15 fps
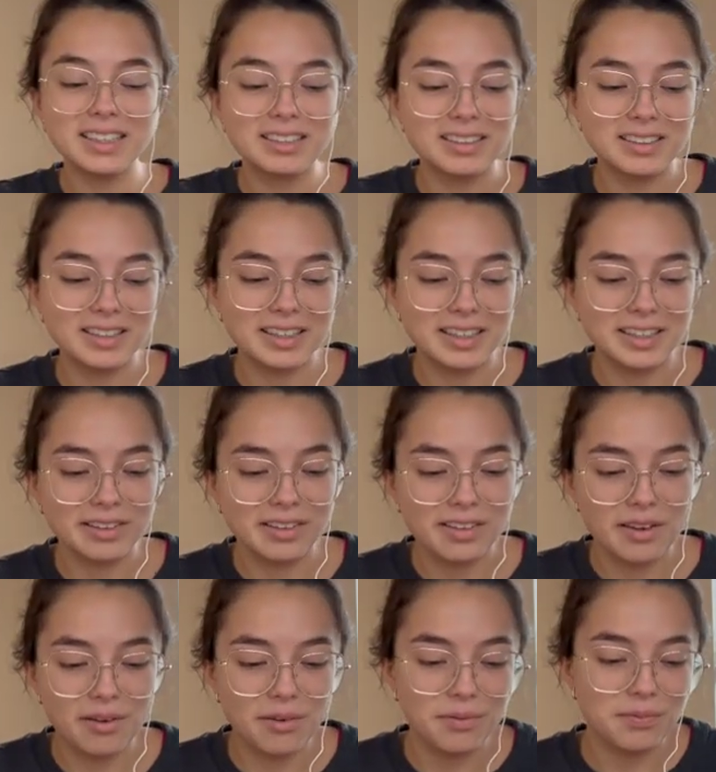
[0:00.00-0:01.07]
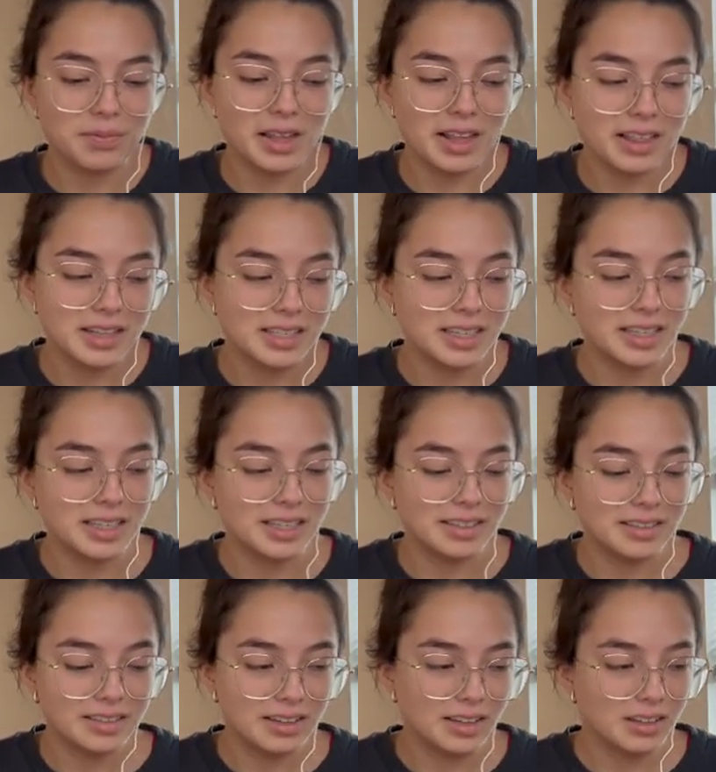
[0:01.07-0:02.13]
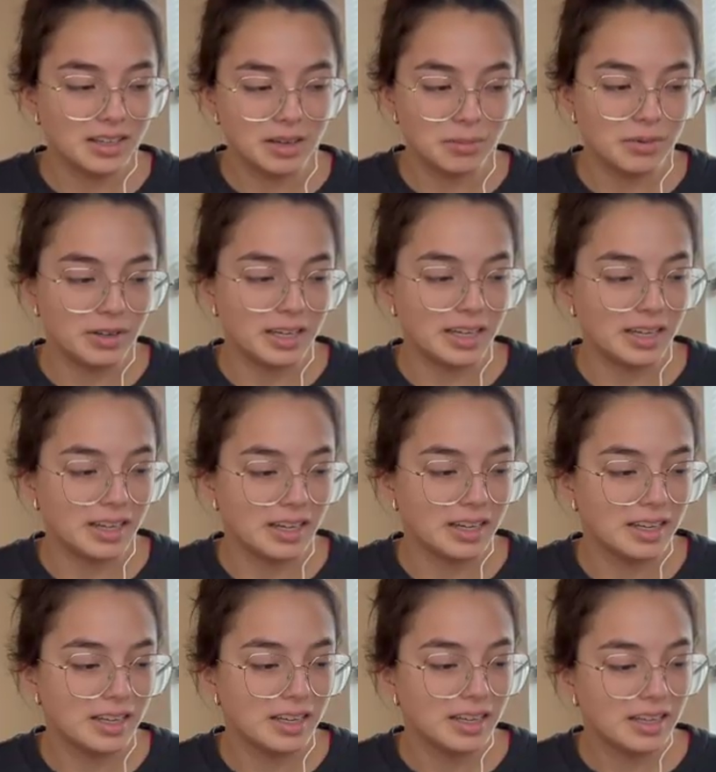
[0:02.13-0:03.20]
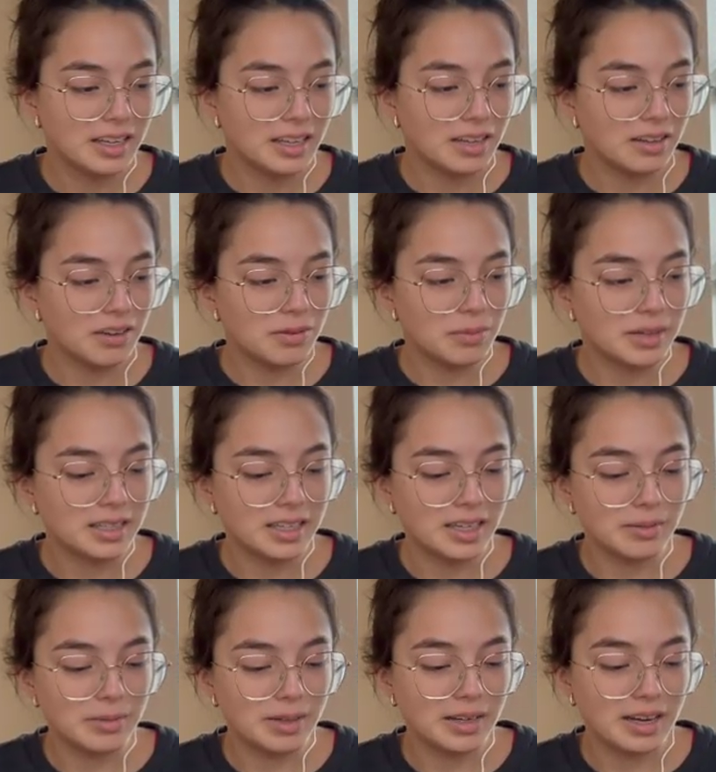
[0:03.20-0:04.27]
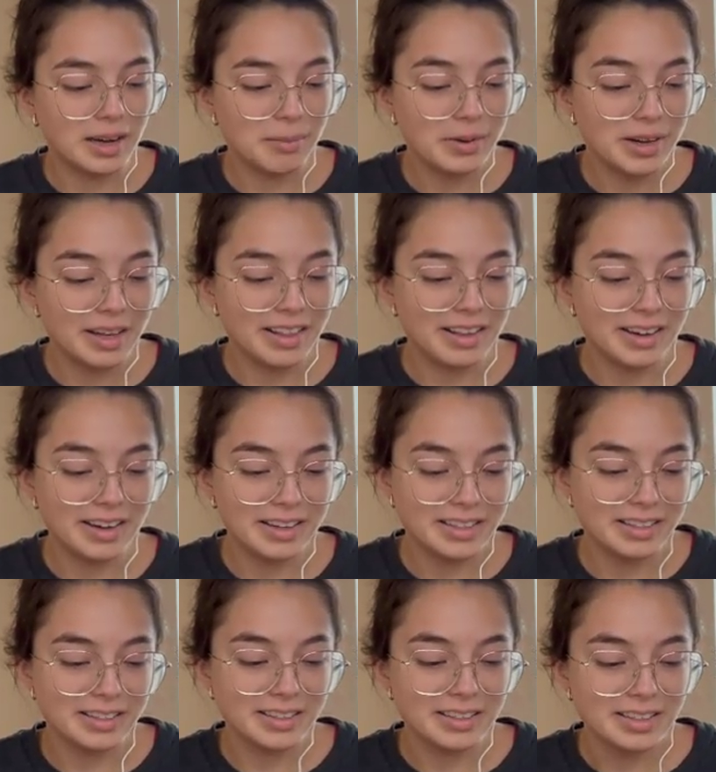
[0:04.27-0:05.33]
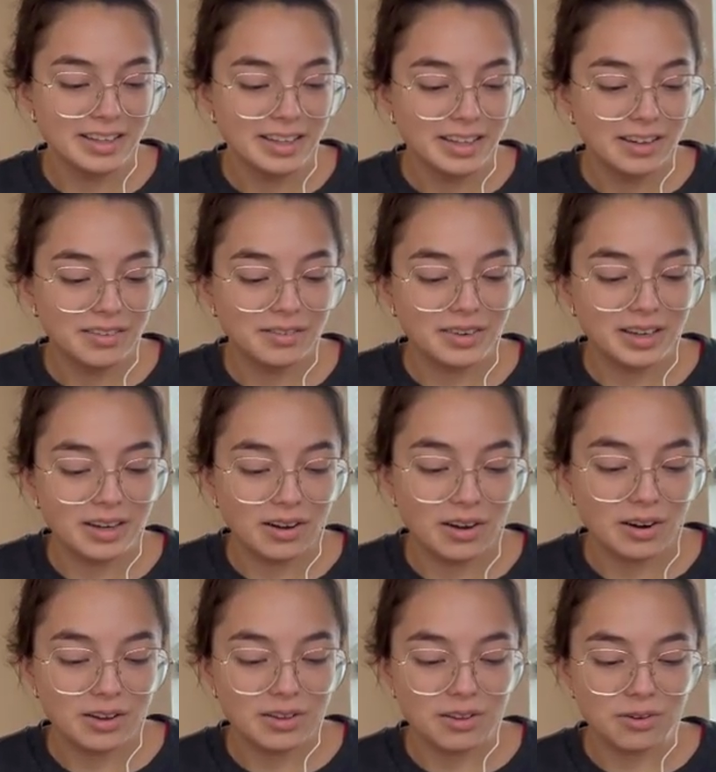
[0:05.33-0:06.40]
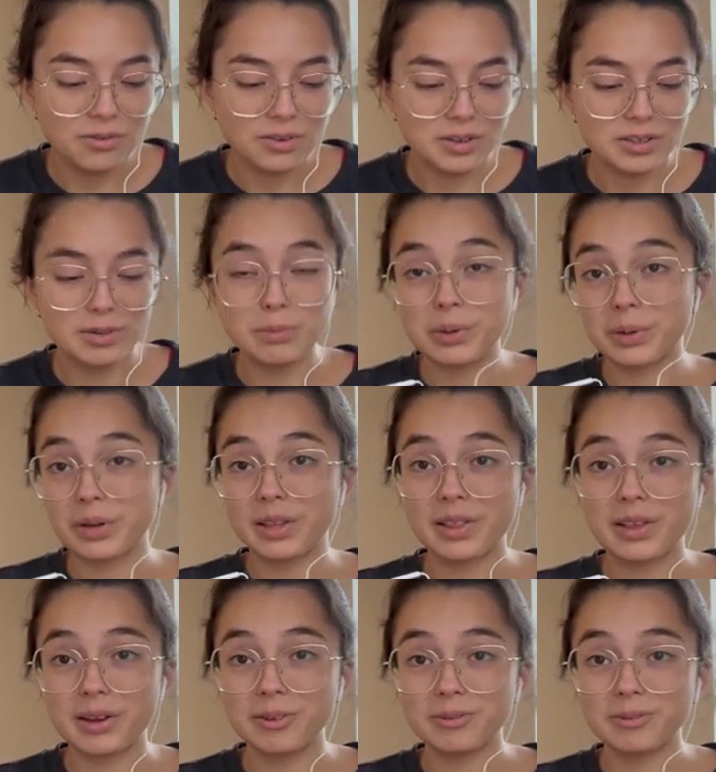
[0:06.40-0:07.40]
Okay, so that's the tea. I'll keep reading. There's my timer. I'm pretty excited to read A Heart So Fierce and Broken, so.